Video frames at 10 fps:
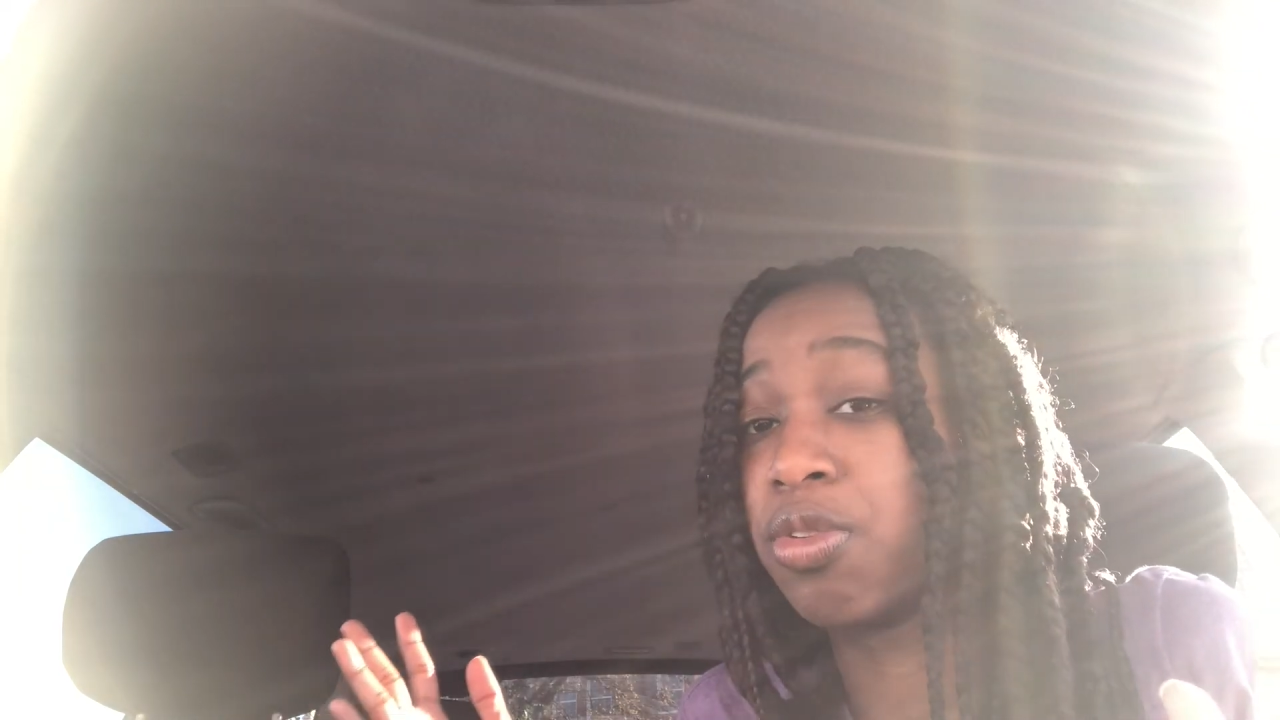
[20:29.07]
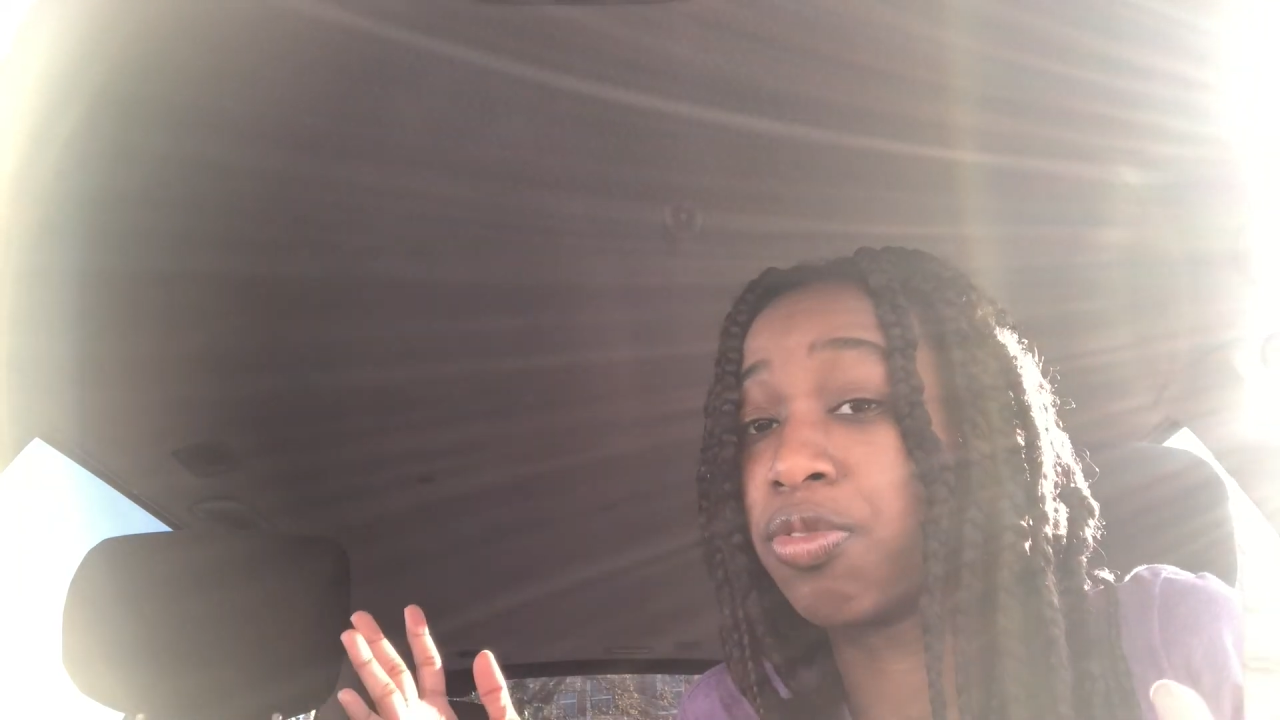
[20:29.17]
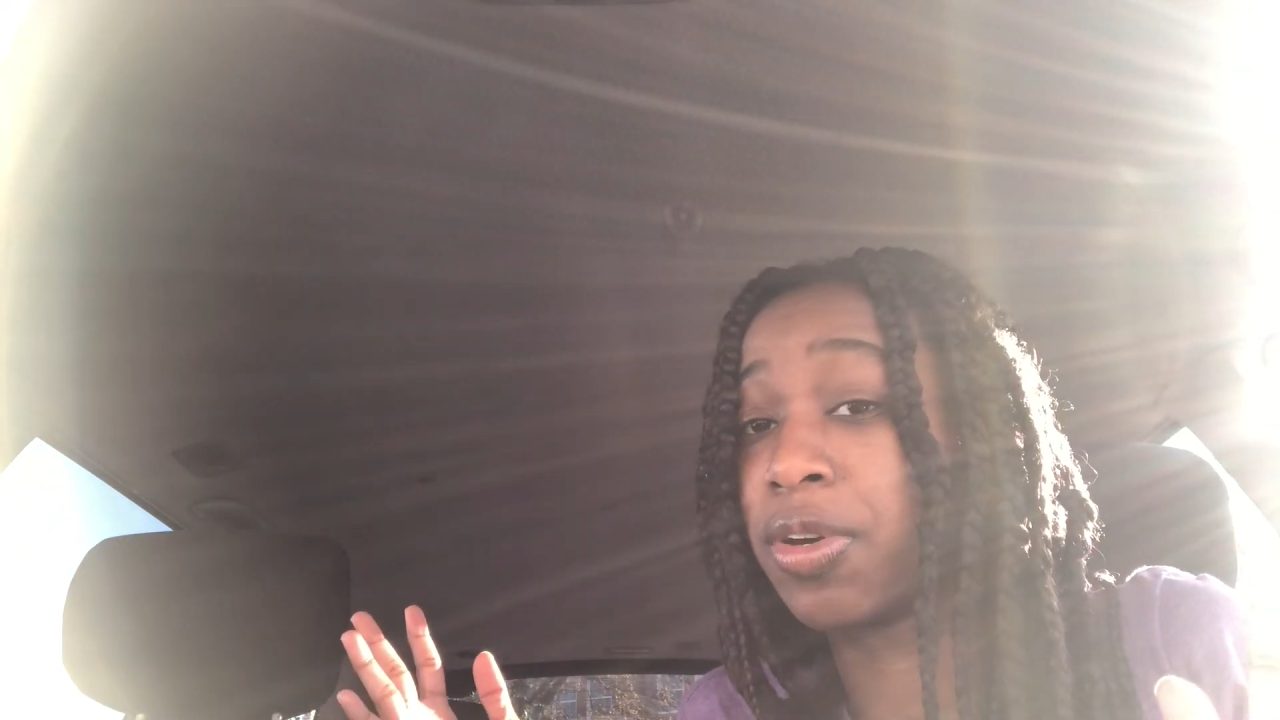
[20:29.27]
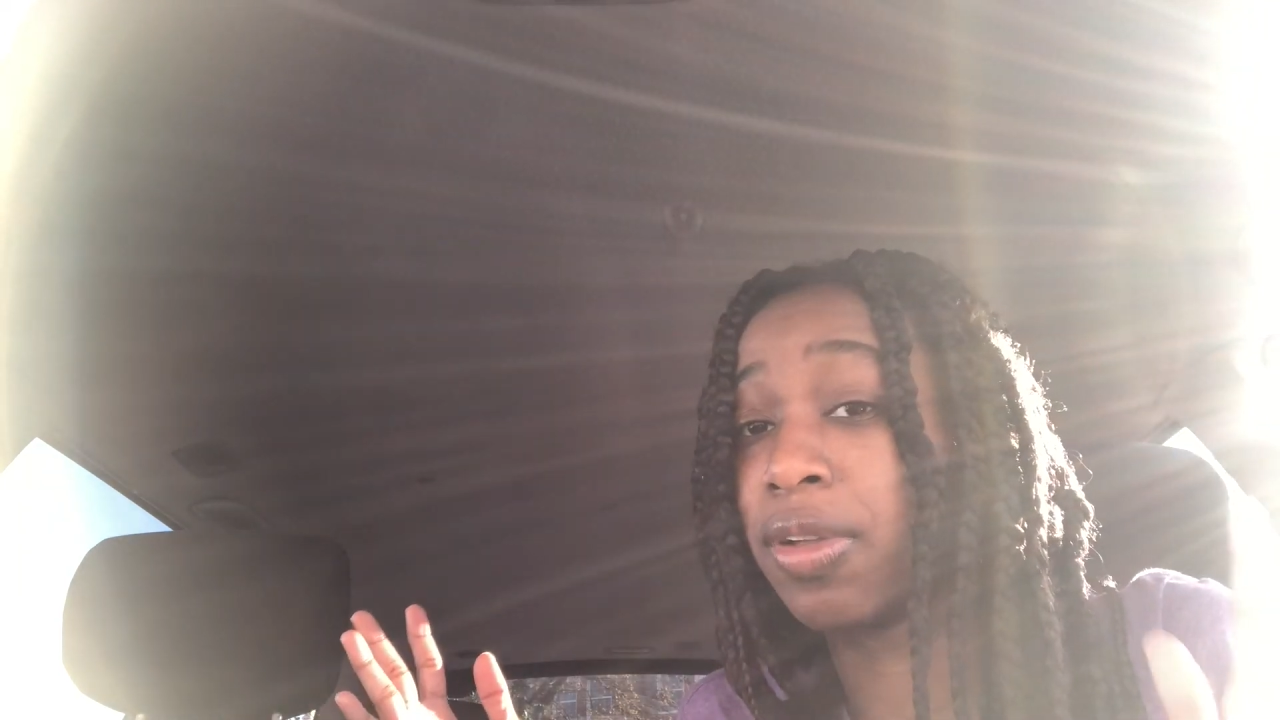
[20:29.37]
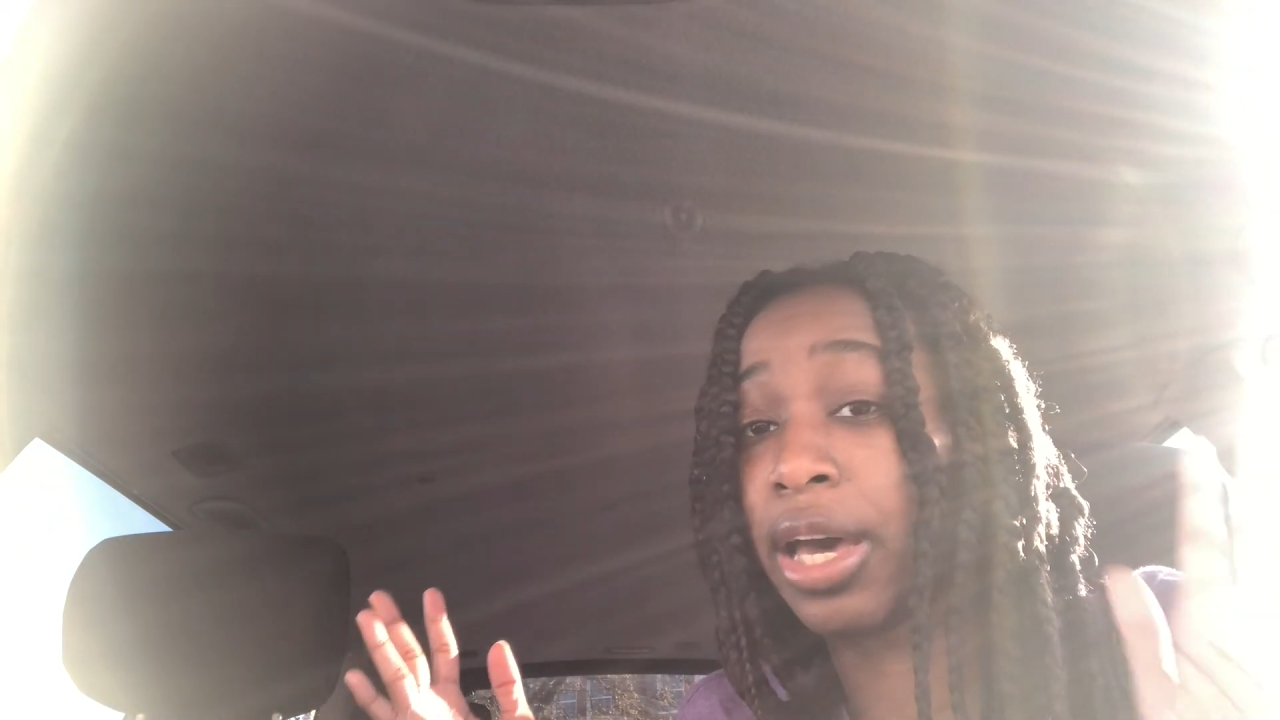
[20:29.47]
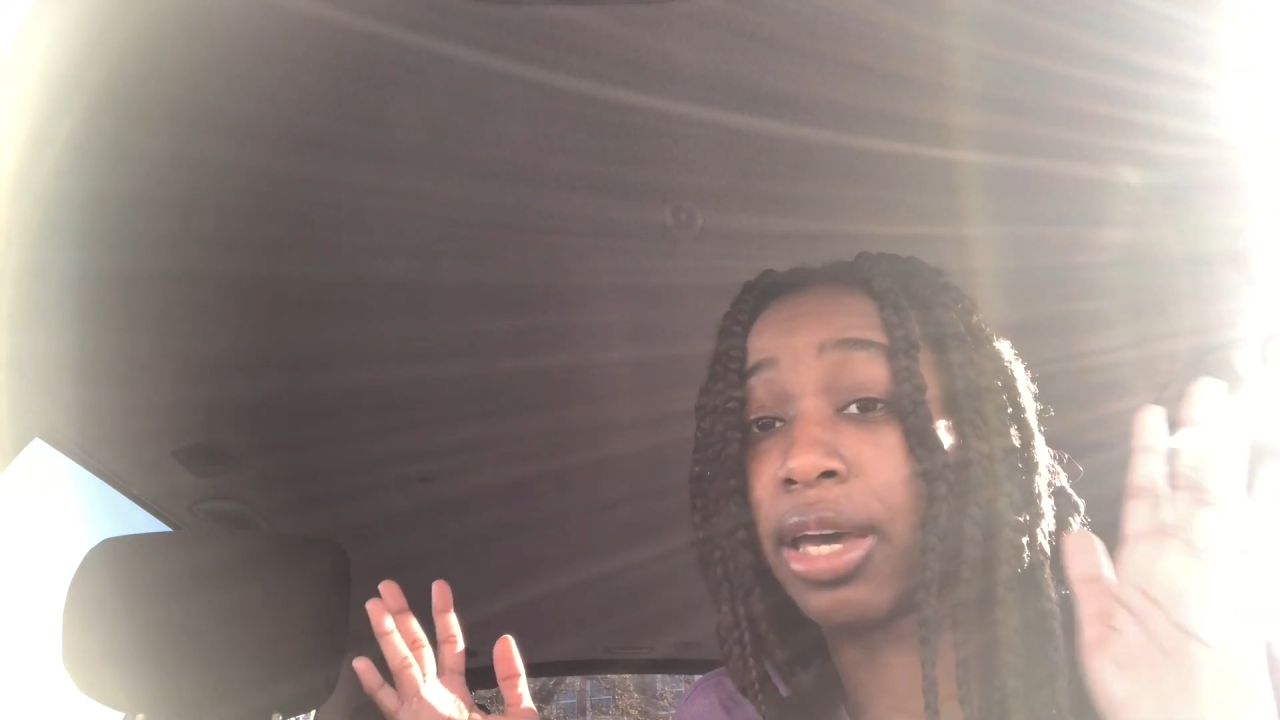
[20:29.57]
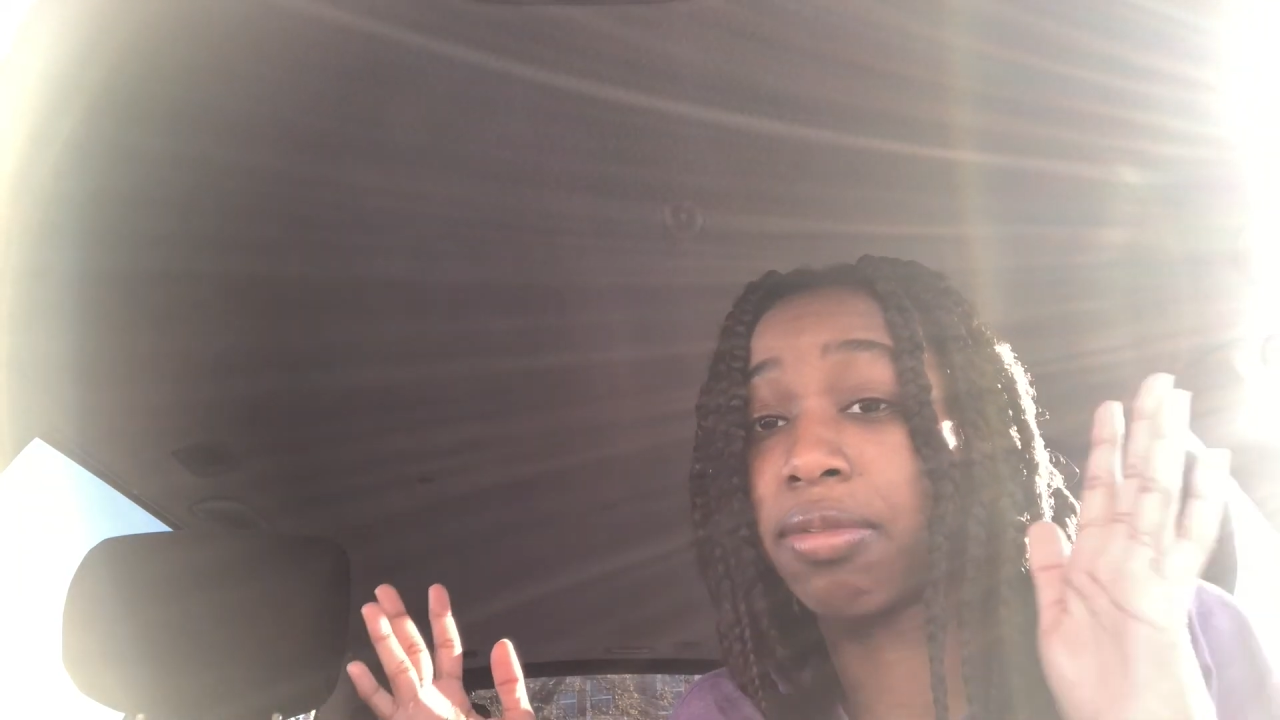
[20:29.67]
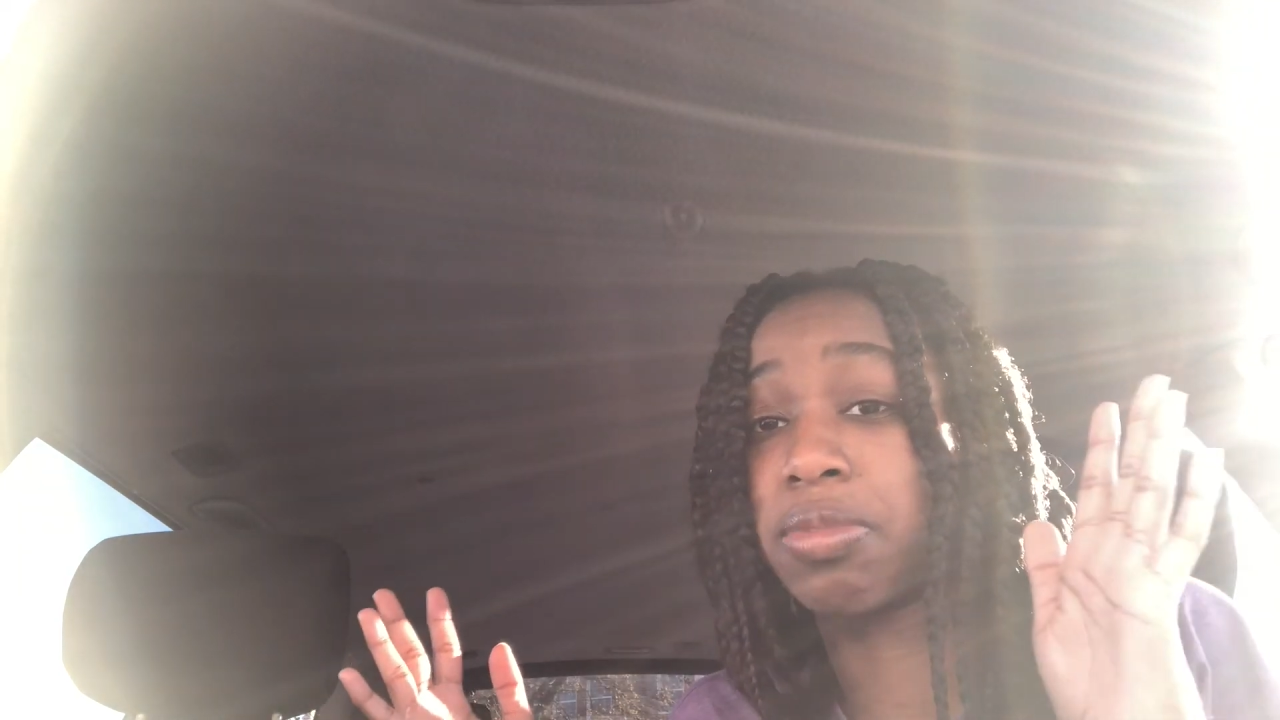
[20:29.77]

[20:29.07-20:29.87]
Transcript: feel like